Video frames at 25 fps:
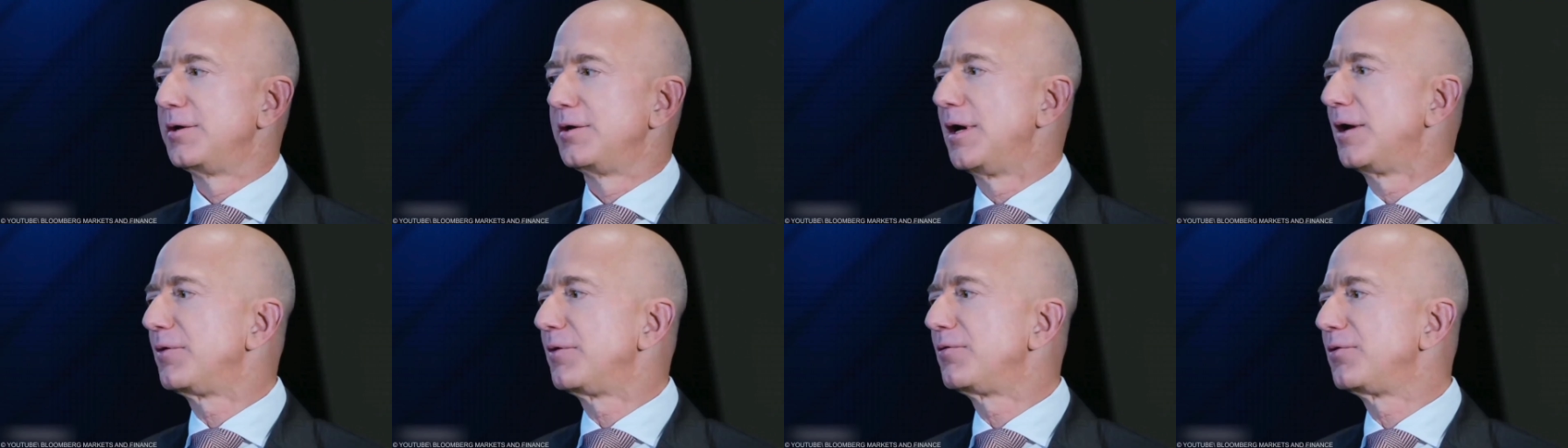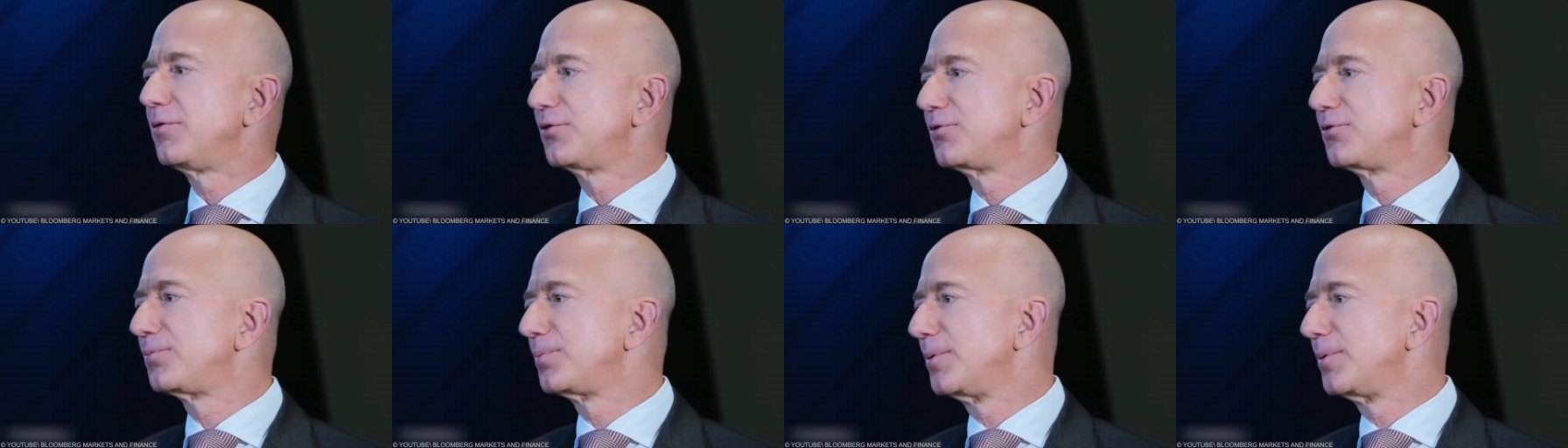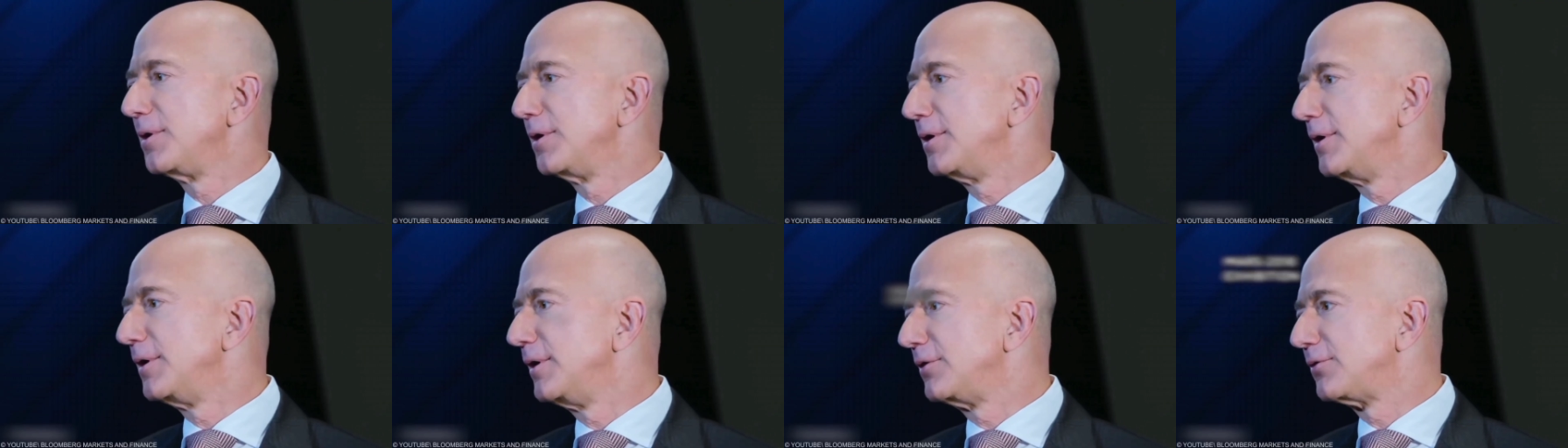
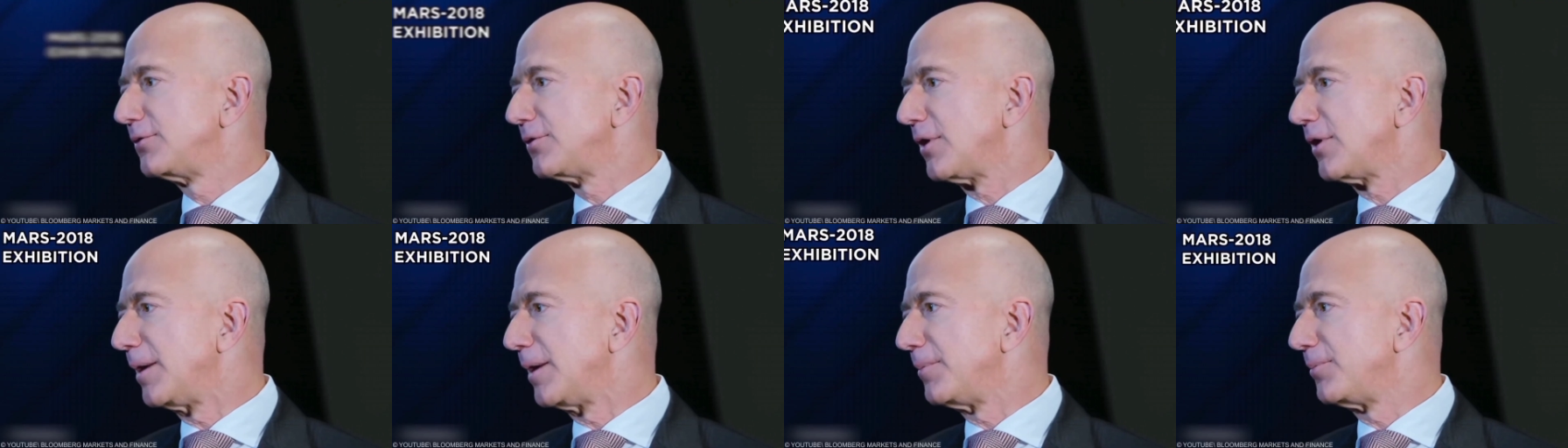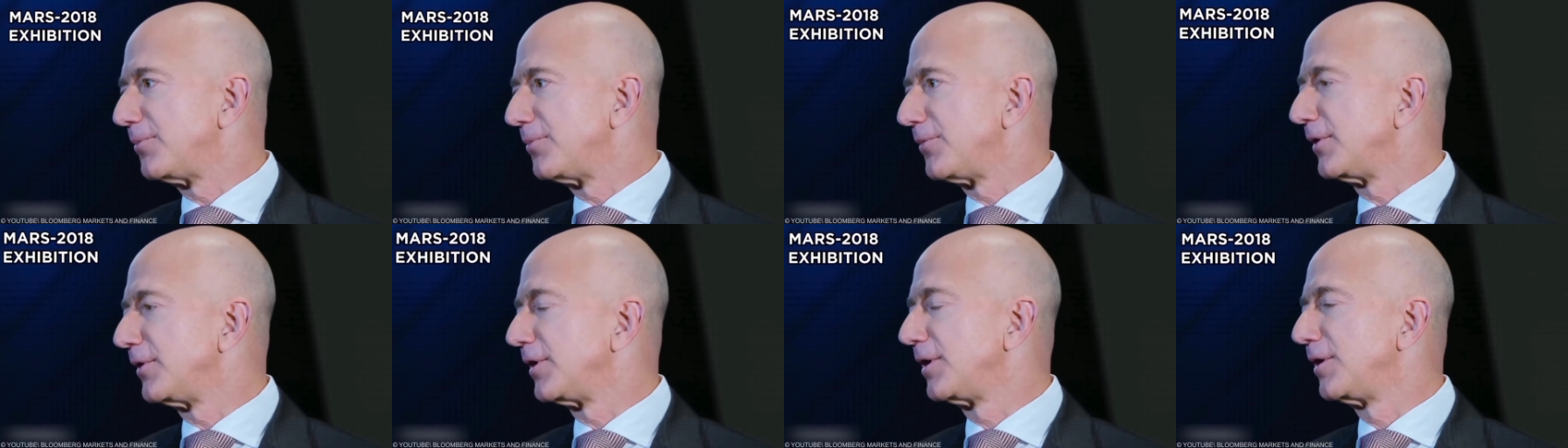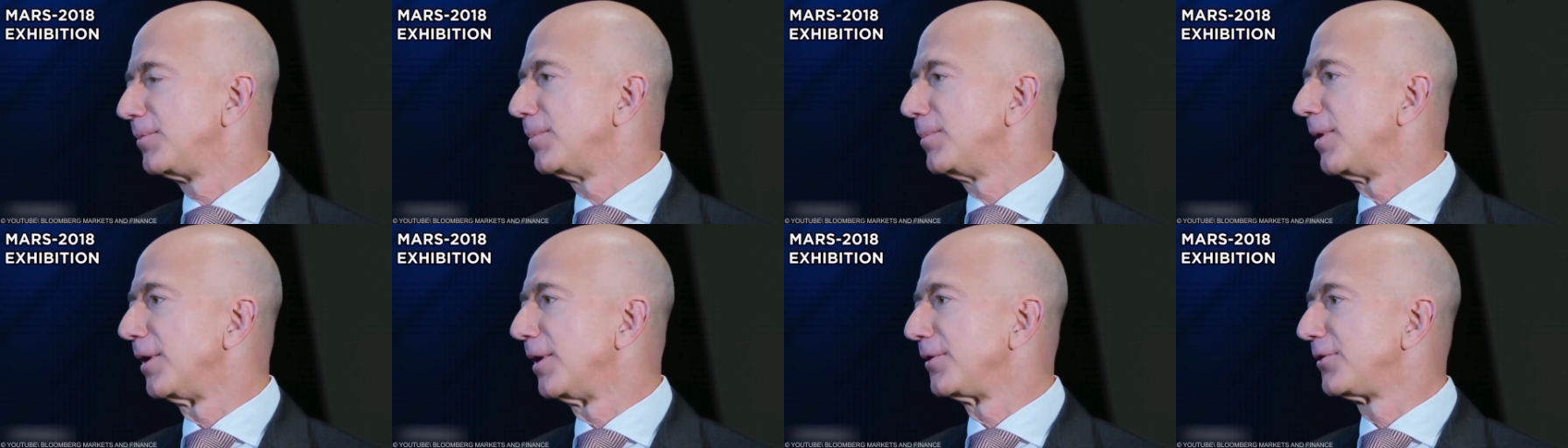2018,
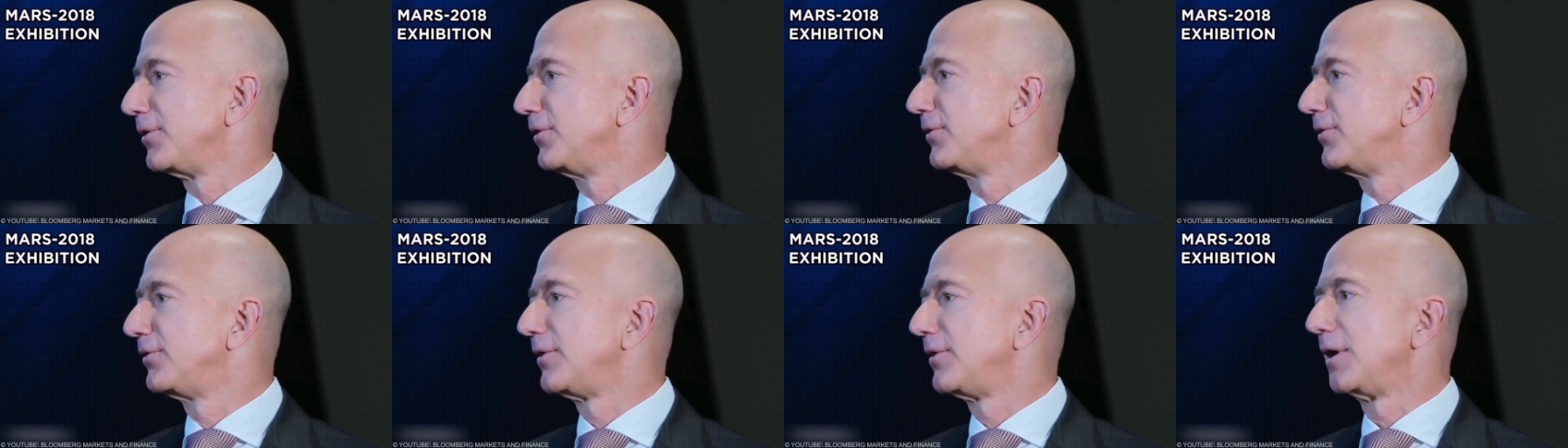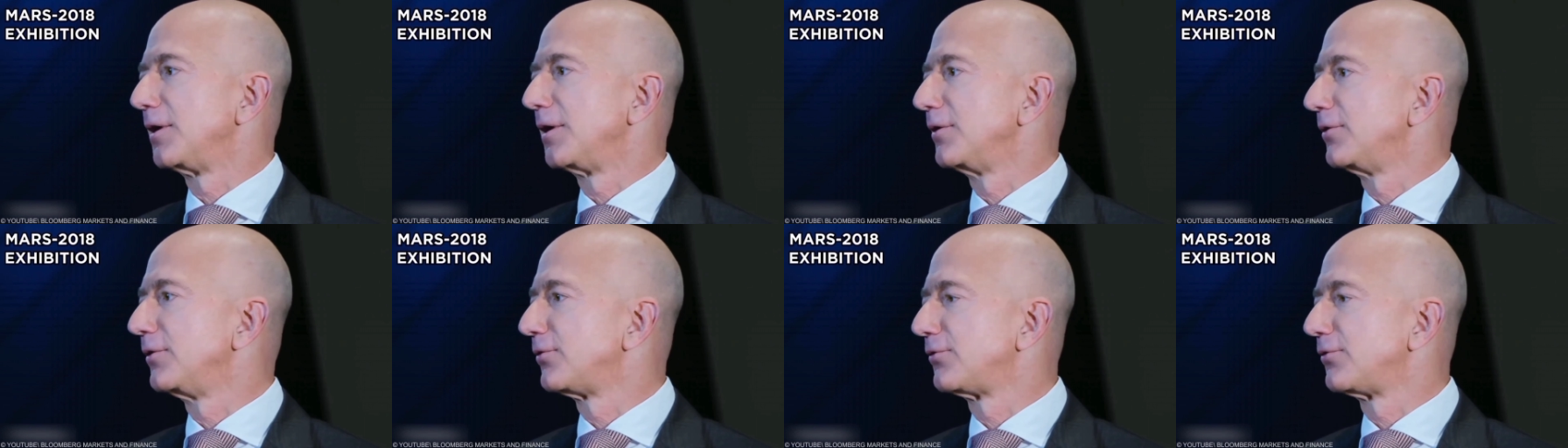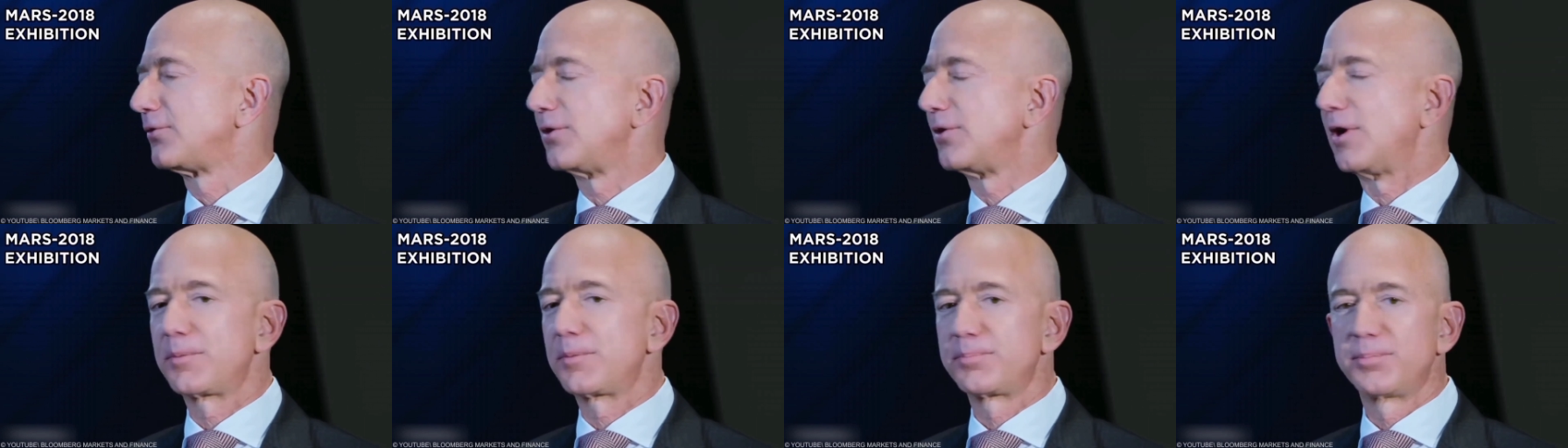came to the
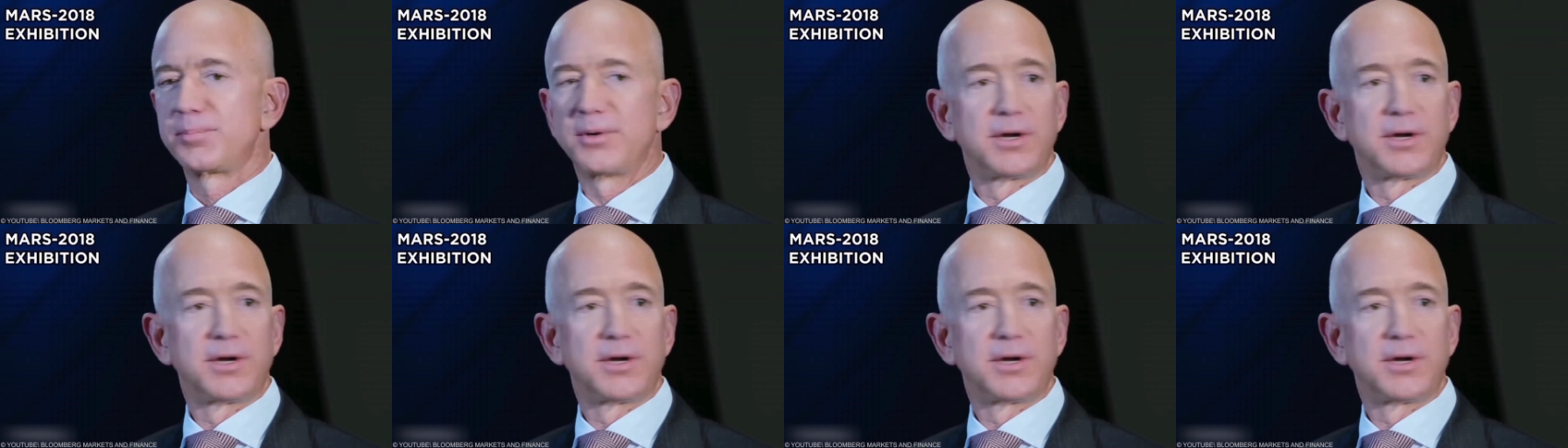conference